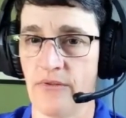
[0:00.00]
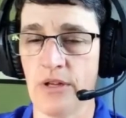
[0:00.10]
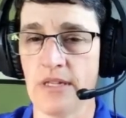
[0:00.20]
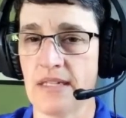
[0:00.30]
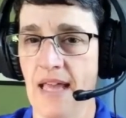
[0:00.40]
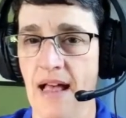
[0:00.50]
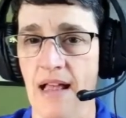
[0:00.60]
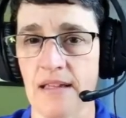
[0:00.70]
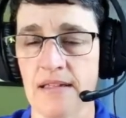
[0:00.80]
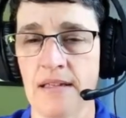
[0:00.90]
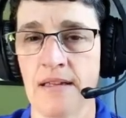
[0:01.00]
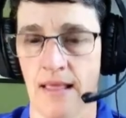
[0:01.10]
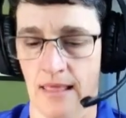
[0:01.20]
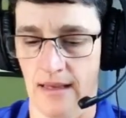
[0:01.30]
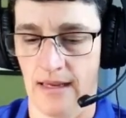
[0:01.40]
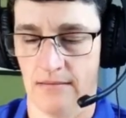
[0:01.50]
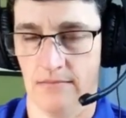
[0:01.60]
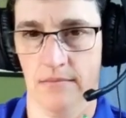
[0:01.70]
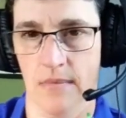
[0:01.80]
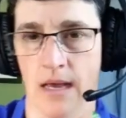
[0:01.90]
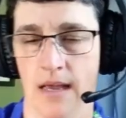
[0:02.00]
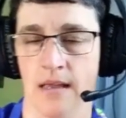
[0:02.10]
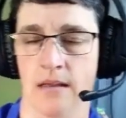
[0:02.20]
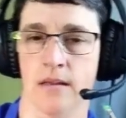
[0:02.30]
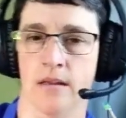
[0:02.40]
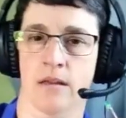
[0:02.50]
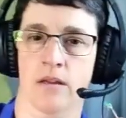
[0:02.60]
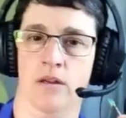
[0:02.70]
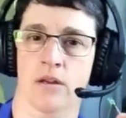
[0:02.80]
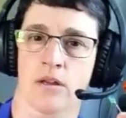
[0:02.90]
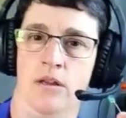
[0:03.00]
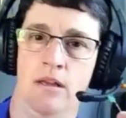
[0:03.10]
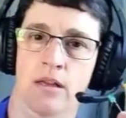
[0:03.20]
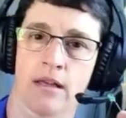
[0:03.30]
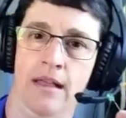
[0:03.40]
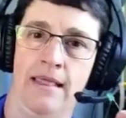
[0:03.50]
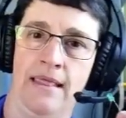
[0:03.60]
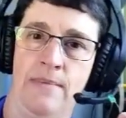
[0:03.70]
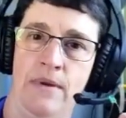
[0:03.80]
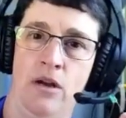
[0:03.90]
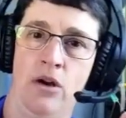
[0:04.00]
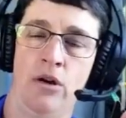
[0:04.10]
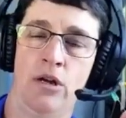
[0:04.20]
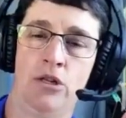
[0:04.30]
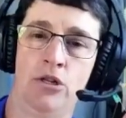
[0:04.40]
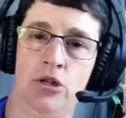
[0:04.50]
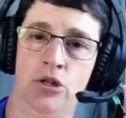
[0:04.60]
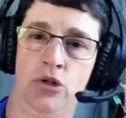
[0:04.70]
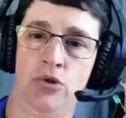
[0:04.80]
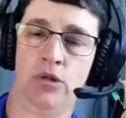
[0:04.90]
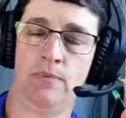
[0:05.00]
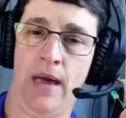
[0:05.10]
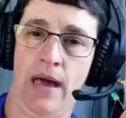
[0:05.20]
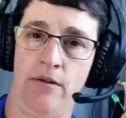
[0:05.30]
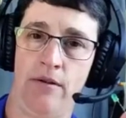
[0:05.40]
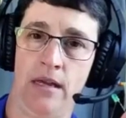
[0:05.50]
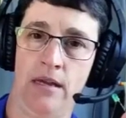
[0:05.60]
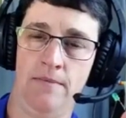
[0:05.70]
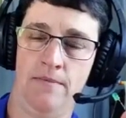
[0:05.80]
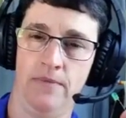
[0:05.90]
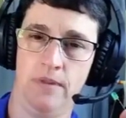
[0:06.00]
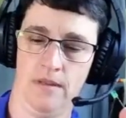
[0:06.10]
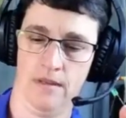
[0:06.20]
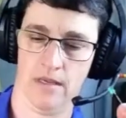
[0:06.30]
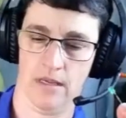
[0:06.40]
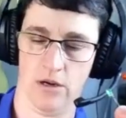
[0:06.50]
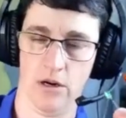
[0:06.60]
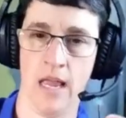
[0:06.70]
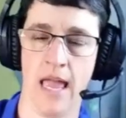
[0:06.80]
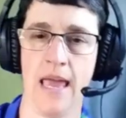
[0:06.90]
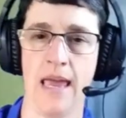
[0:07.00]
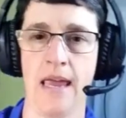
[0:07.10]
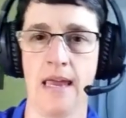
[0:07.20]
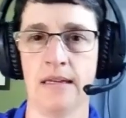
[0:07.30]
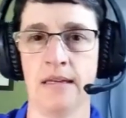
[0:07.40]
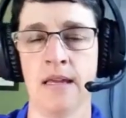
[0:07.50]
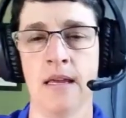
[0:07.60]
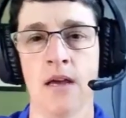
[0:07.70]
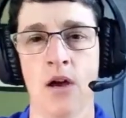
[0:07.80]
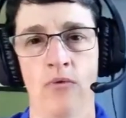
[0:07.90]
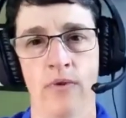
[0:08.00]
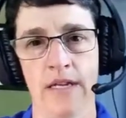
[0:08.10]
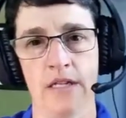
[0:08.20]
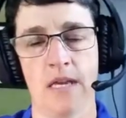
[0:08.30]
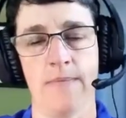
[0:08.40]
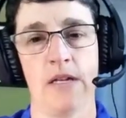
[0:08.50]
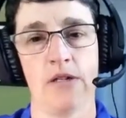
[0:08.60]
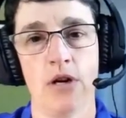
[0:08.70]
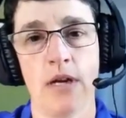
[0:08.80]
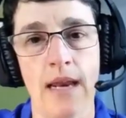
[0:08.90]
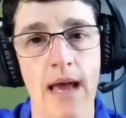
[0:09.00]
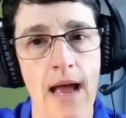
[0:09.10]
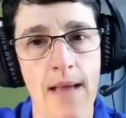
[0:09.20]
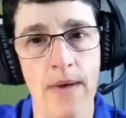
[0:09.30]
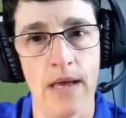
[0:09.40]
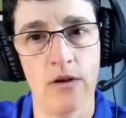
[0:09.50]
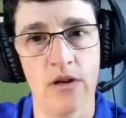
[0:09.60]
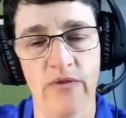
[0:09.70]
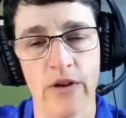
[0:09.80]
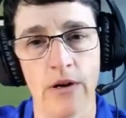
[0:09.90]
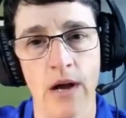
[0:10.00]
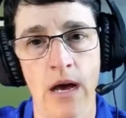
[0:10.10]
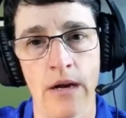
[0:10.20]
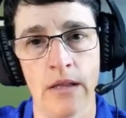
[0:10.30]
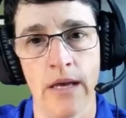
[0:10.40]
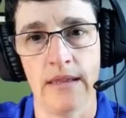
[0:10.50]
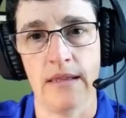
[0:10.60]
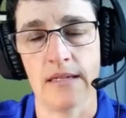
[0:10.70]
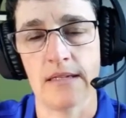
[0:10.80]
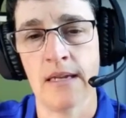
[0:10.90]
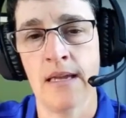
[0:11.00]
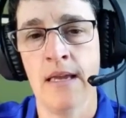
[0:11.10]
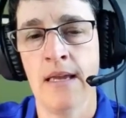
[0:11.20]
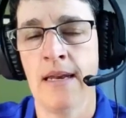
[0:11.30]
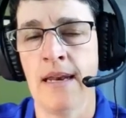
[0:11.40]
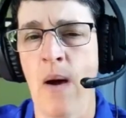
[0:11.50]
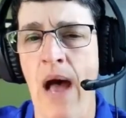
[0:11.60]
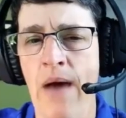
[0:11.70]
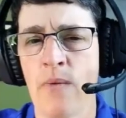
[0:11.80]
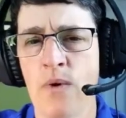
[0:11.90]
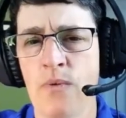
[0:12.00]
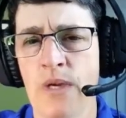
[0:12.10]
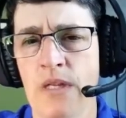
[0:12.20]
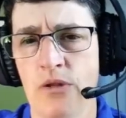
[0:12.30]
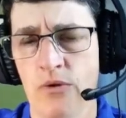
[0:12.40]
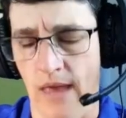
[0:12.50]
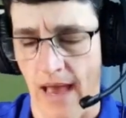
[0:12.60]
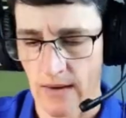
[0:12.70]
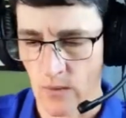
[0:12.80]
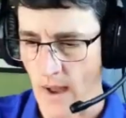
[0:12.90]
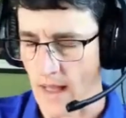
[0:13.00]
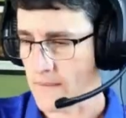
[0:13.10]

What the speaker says: cells like my lemon orange juice battery here and arrange them in a circuit, I bet you could figure out how to light this. Now, how would we do that? Well,